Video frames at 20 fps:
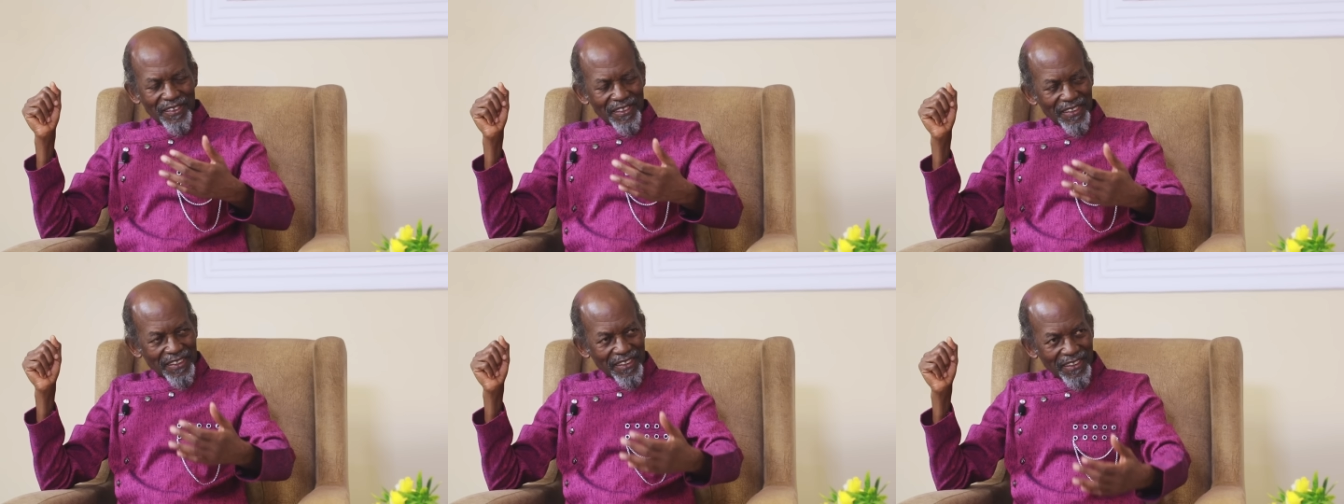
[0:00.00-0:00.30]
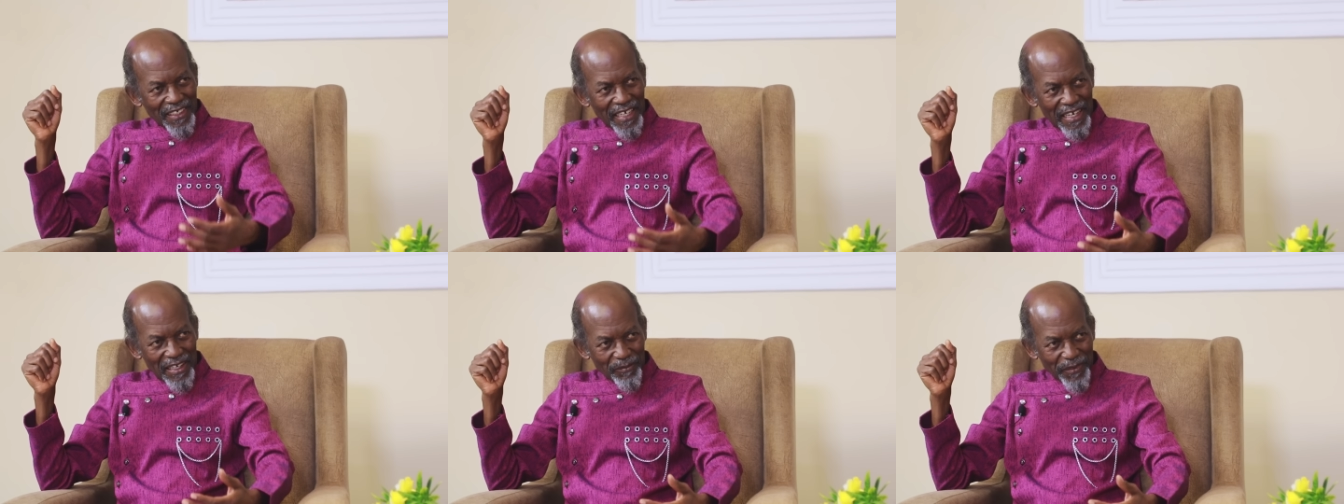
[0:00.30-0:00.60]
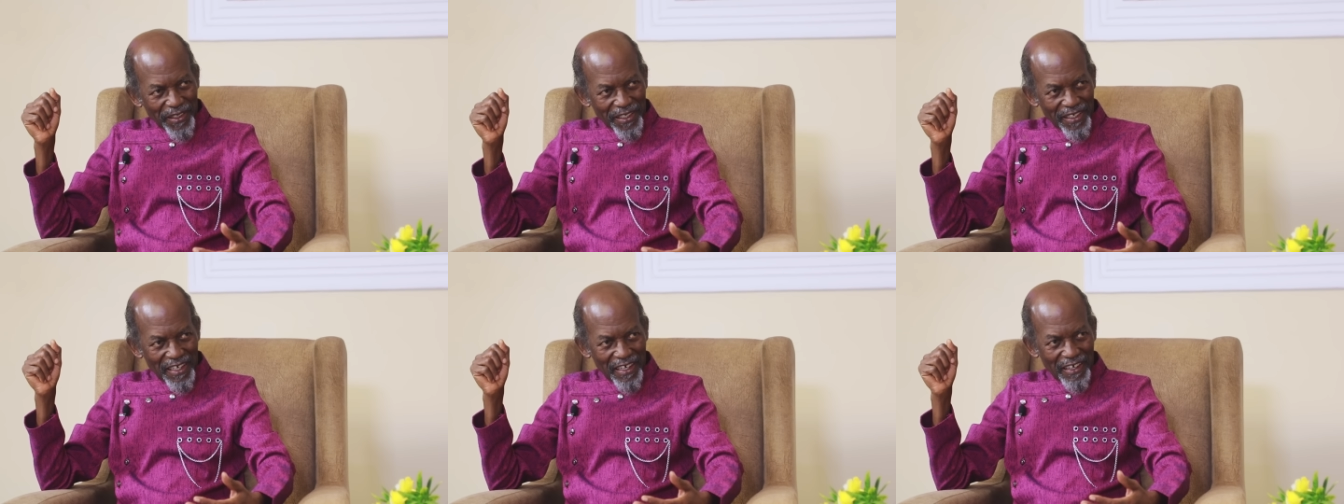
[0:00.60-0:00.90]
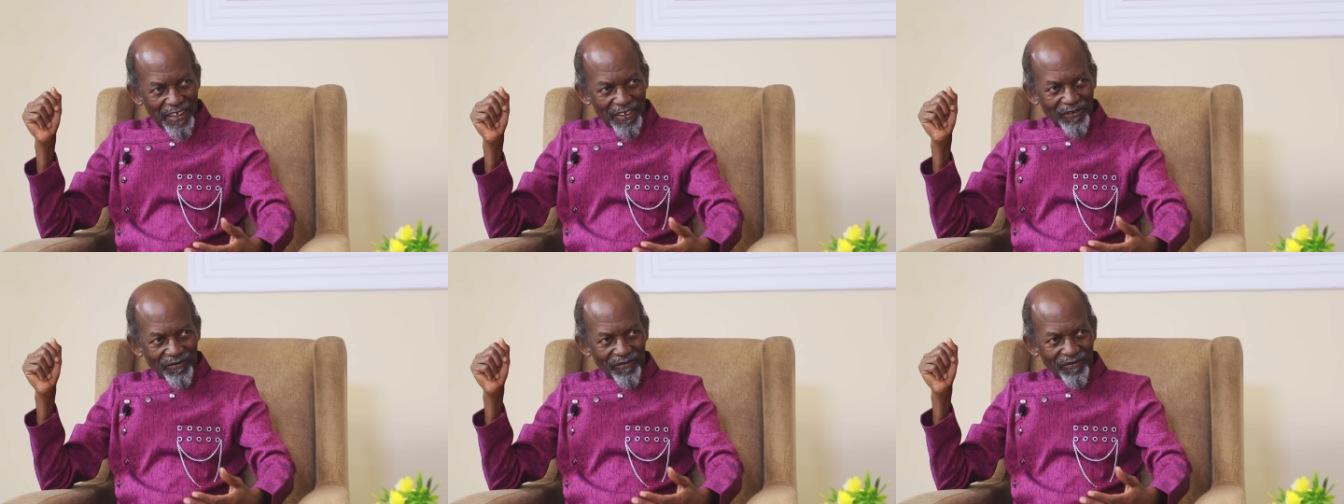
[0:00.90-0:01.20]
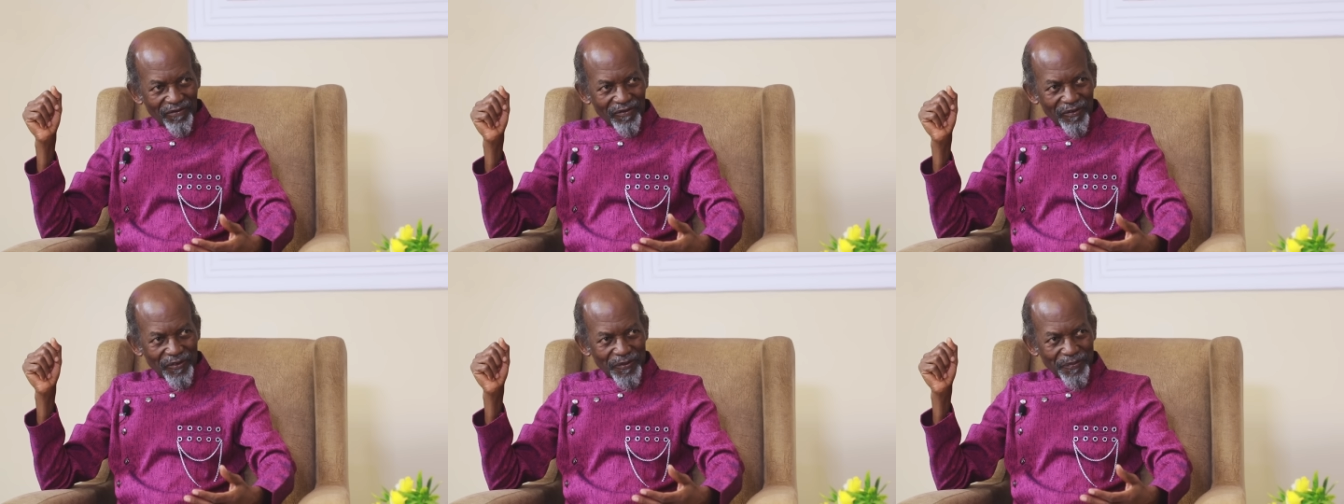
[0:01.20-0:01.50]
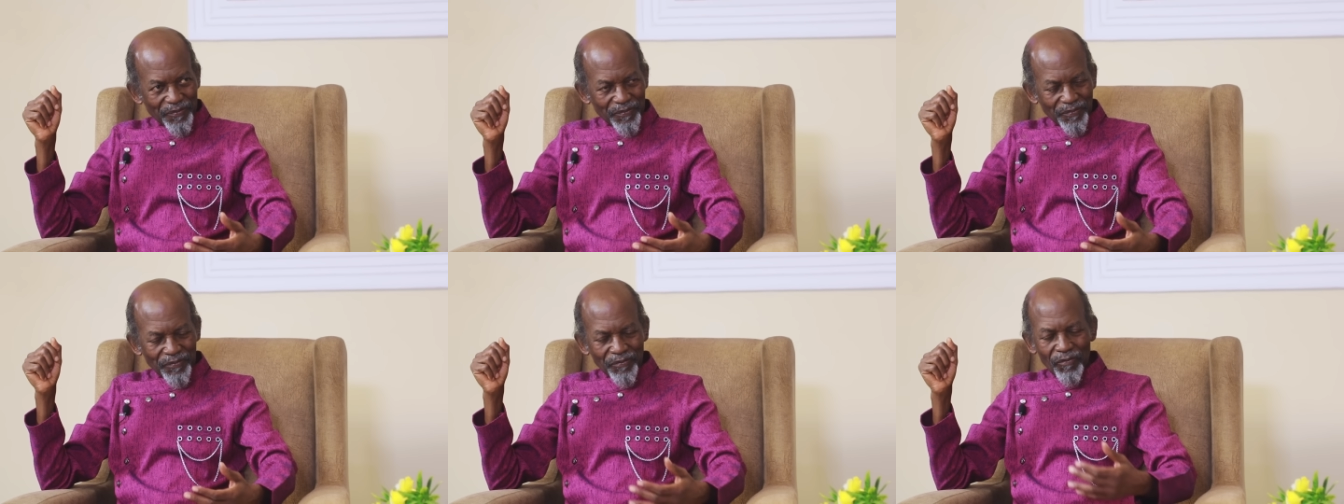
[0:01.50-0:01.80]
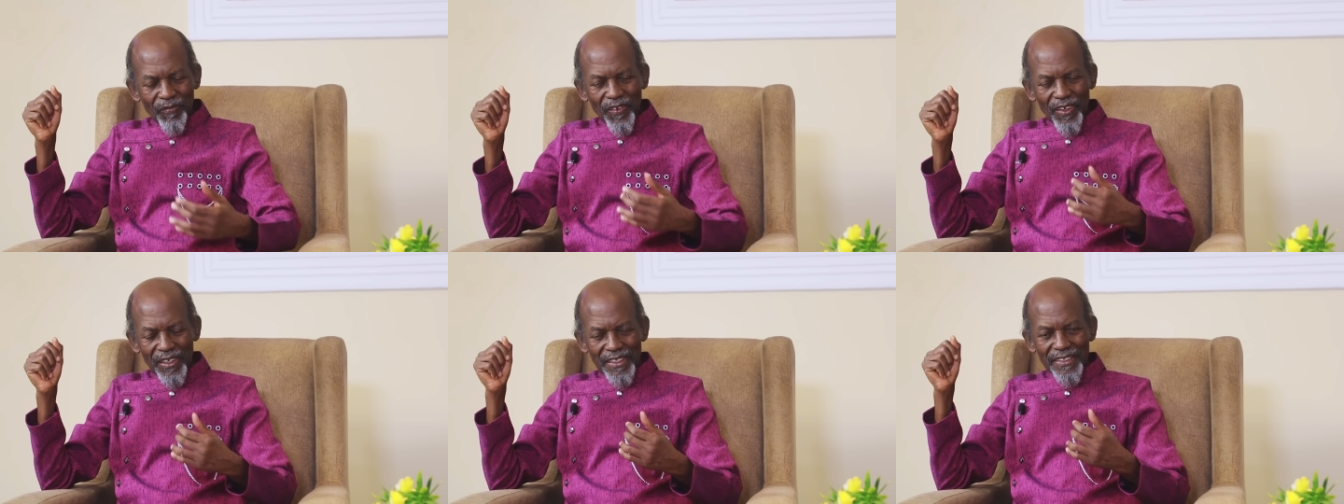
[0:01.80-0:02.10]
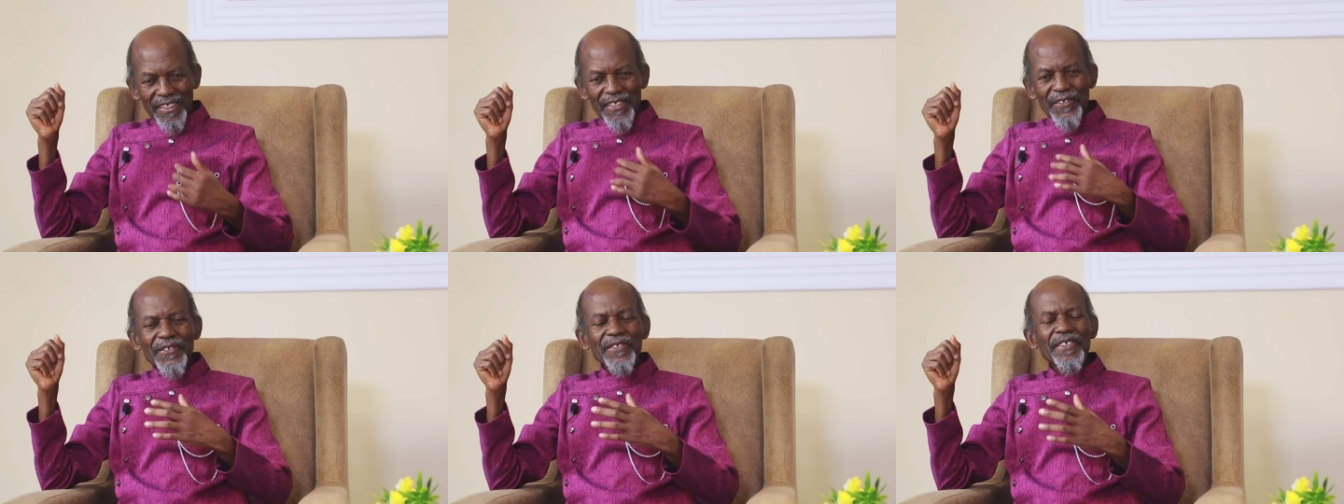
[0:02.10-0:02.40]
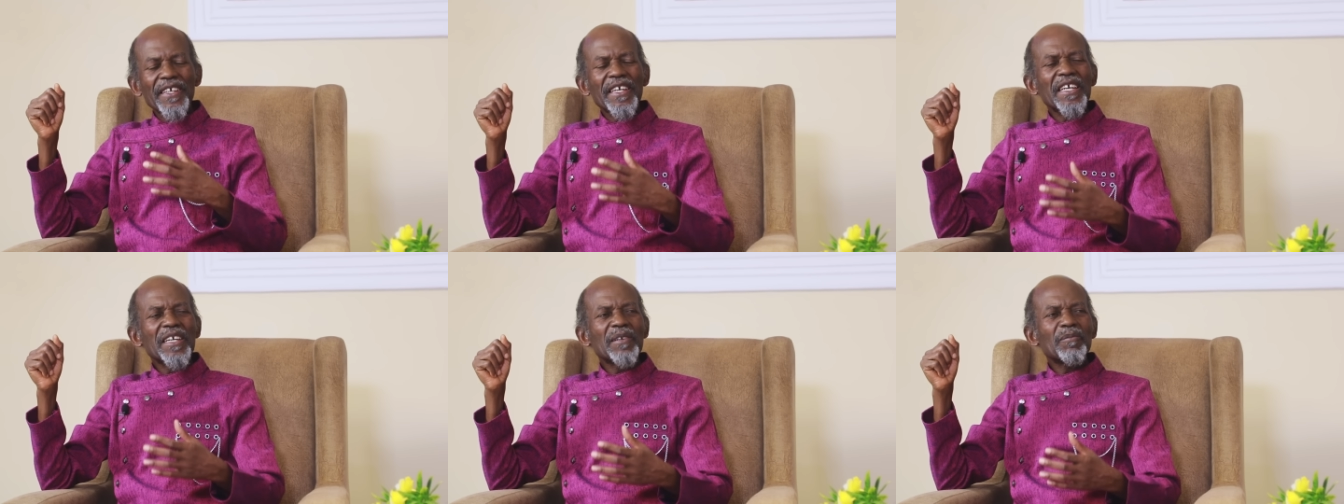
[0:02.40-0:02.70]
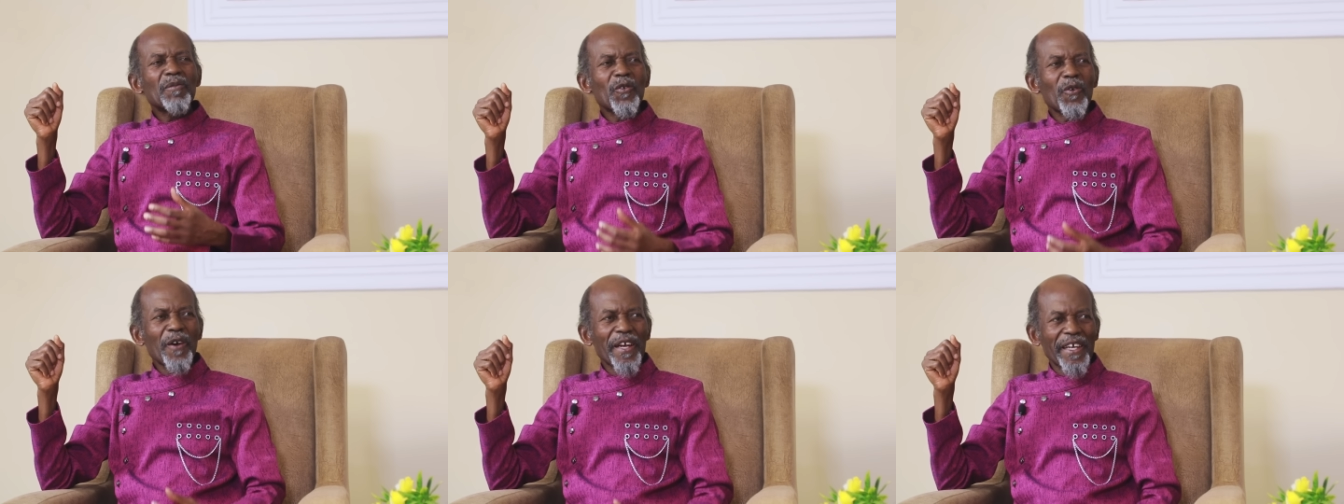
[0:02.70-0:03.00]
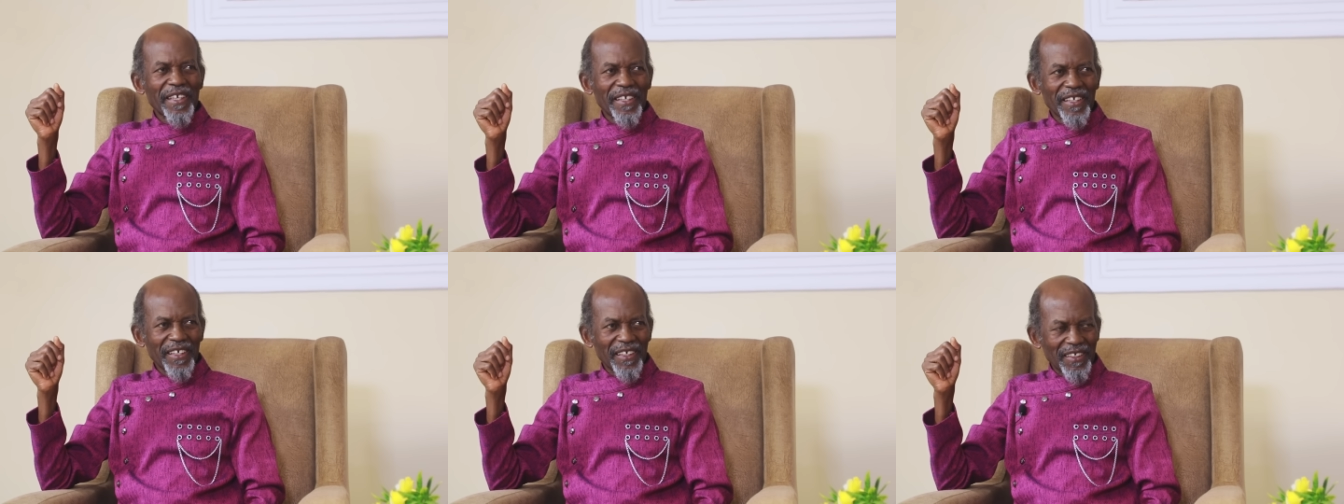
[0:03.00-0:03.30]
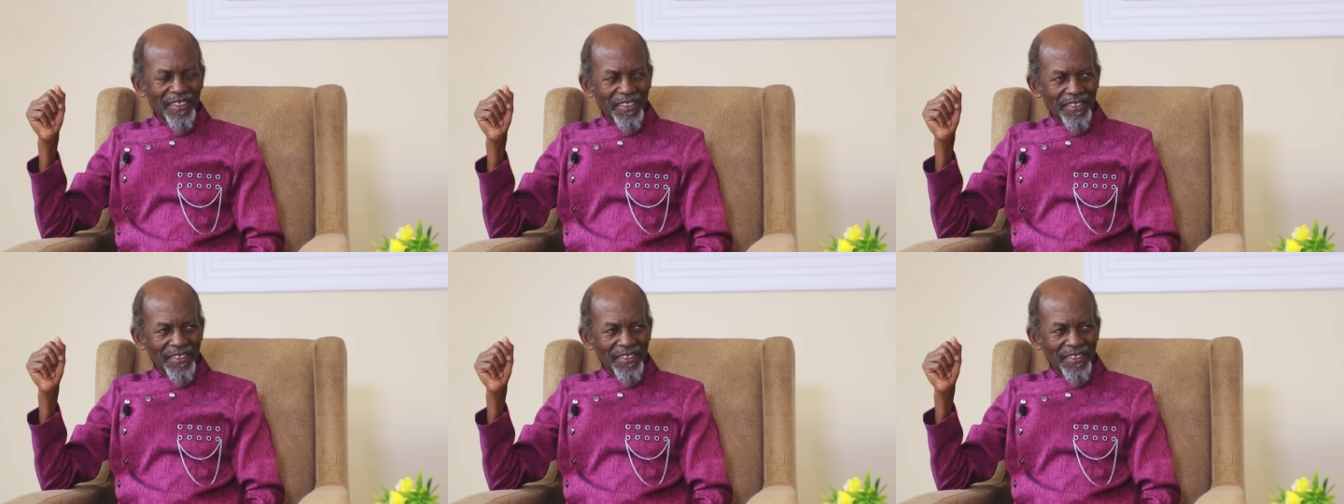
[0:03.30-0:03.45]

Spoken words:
a child may have. The same way